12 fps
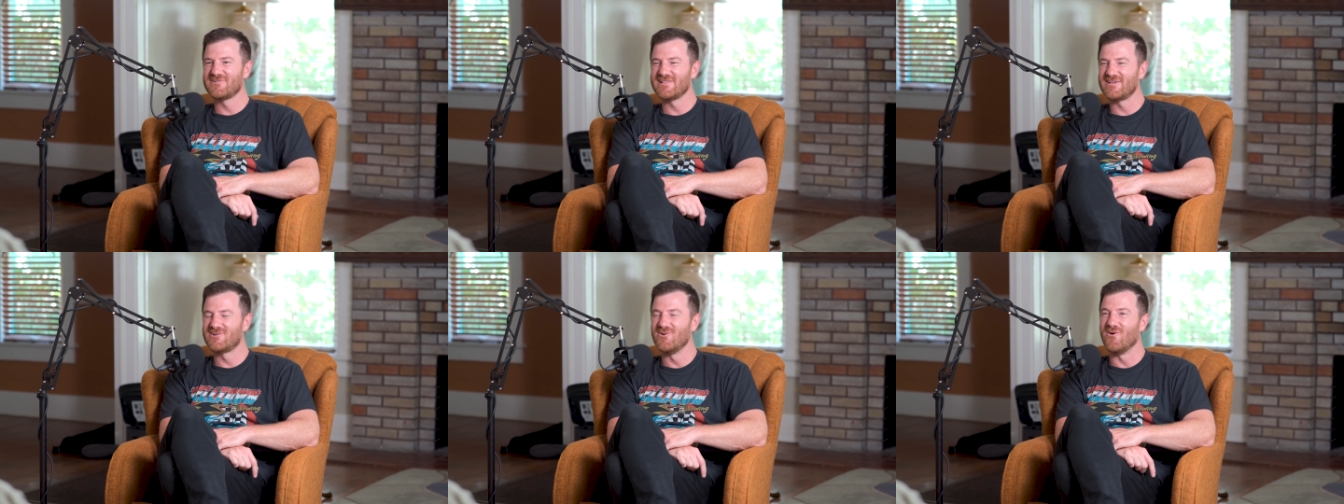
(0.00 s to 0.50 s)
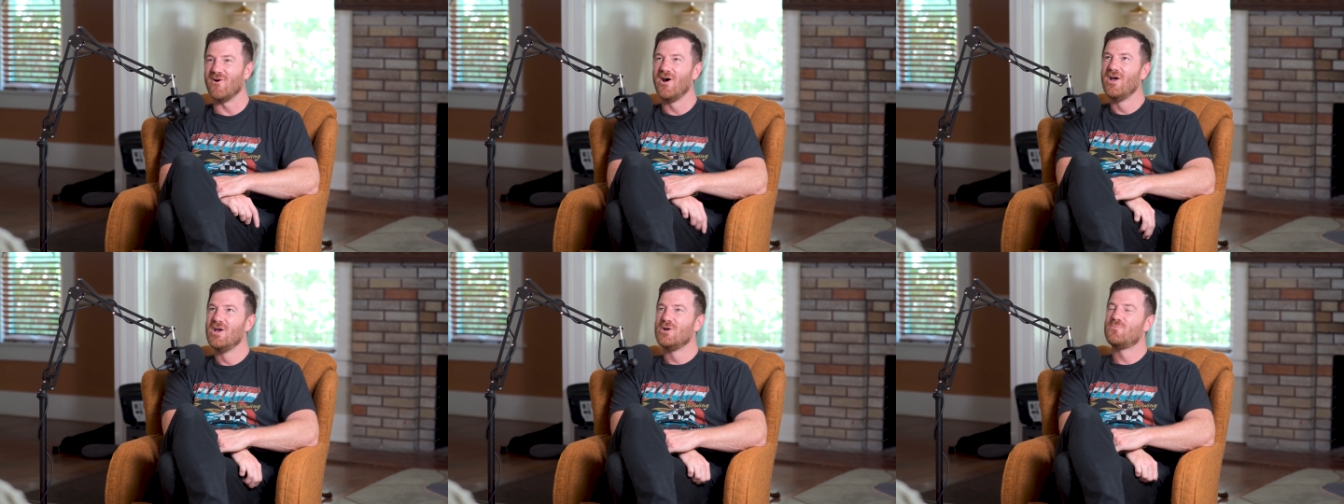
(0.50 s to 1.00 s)
really cool.
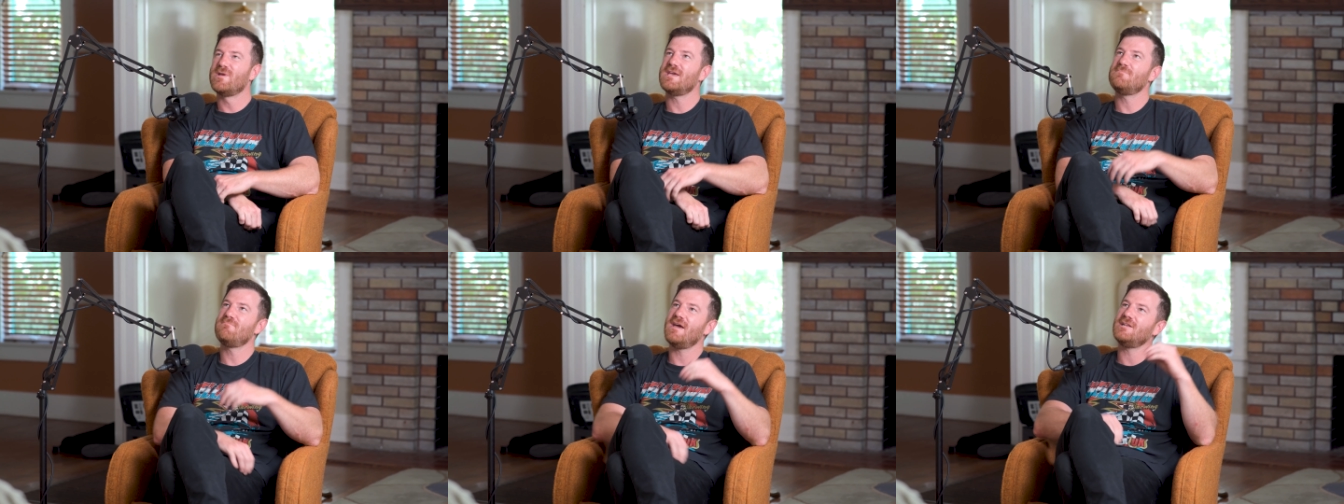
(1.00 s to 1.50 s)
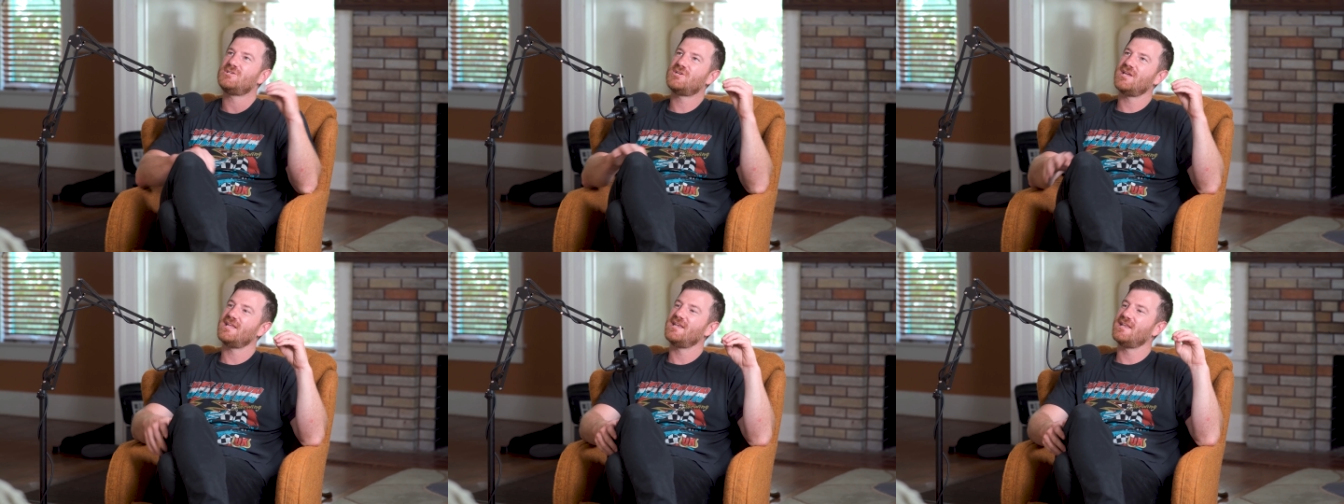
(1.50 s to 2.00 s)
We had
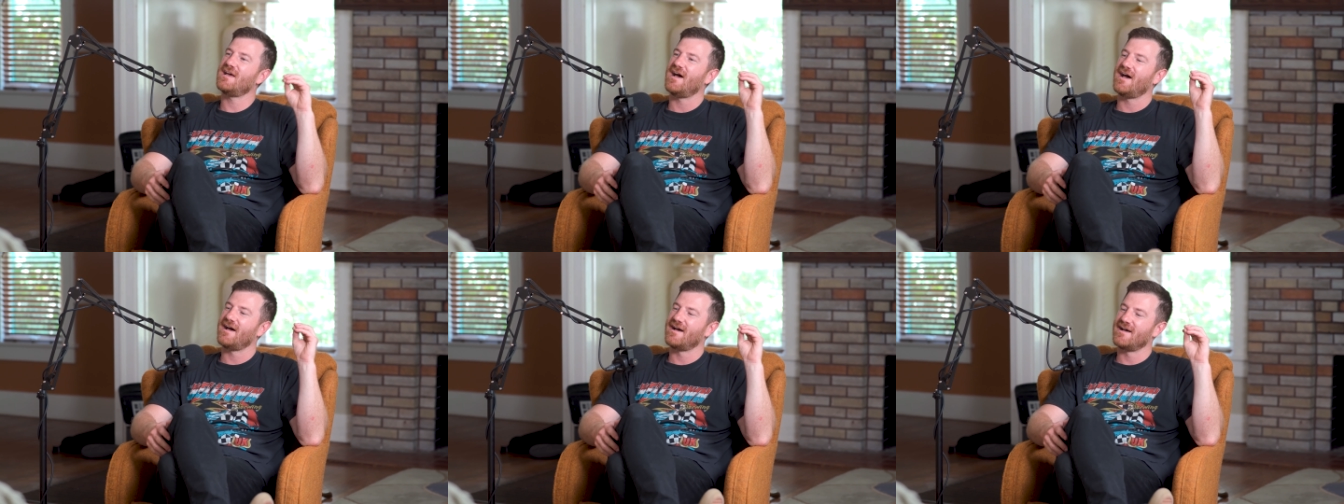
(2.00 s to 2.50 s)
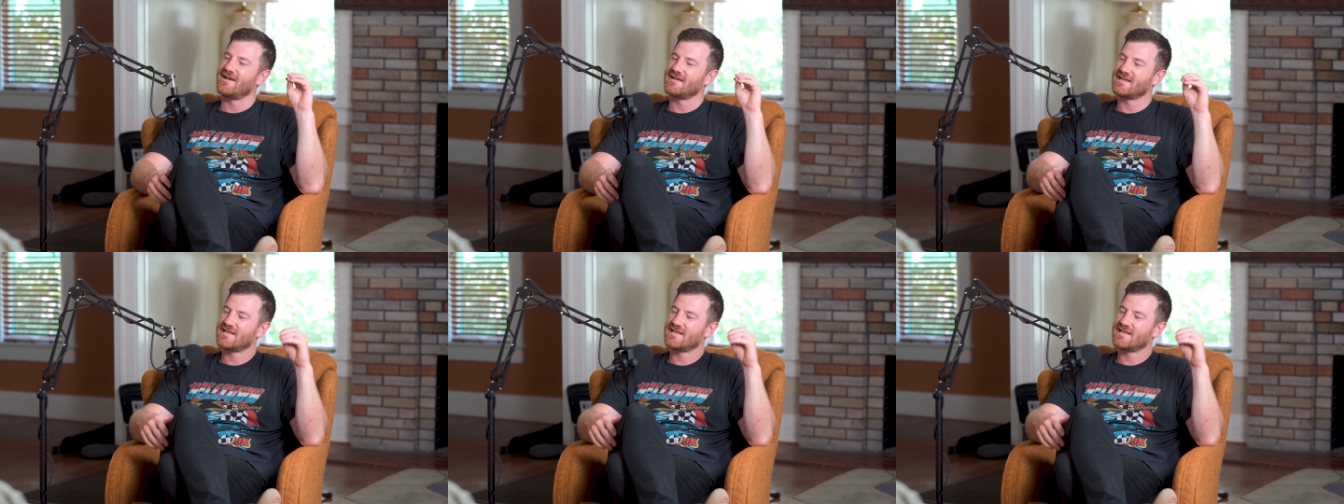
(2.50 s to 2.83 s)
mentioned uh,